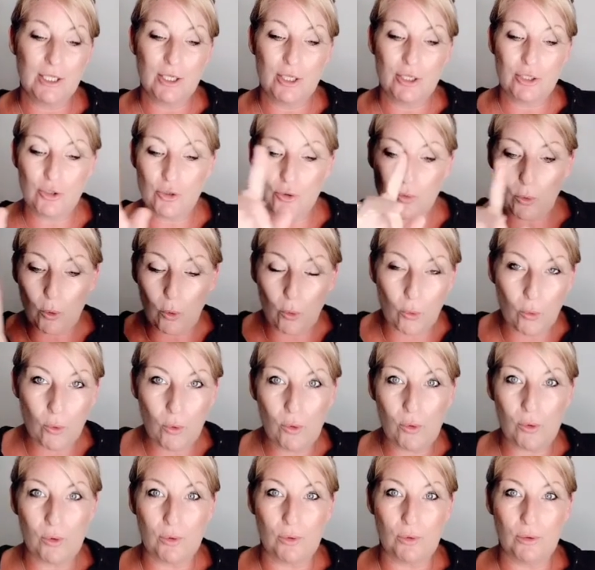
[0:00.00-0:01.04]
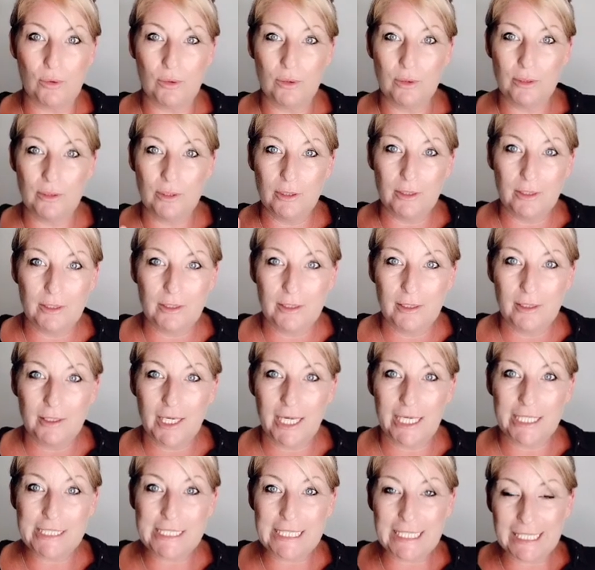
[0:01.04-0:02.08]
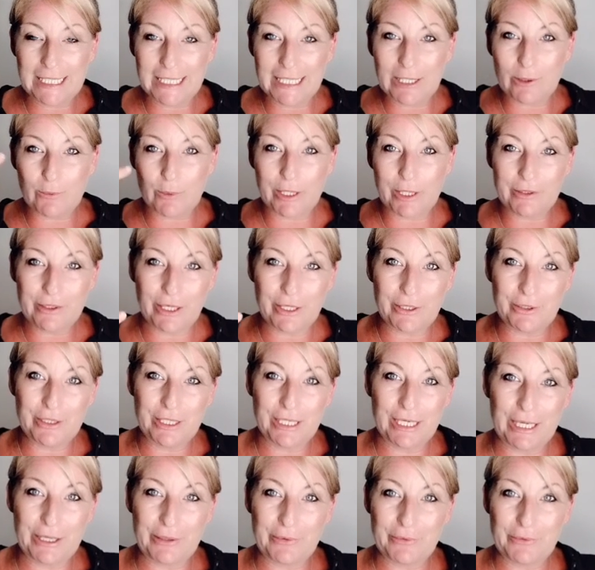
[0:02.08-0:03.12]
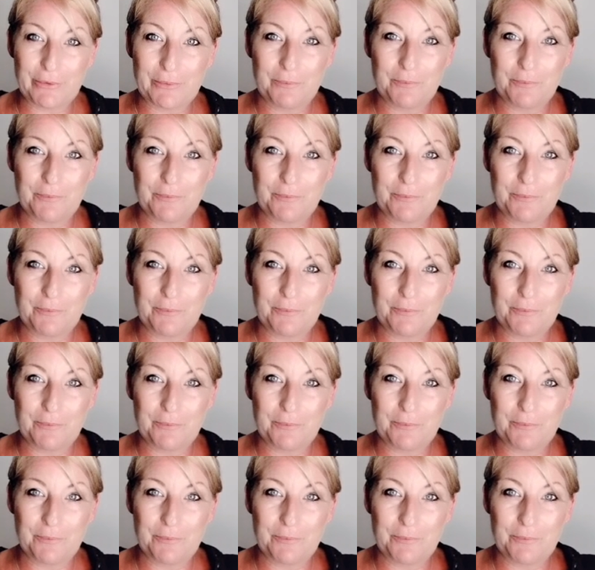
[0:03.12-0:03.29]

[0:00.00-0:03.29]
you all are dealing with underneath.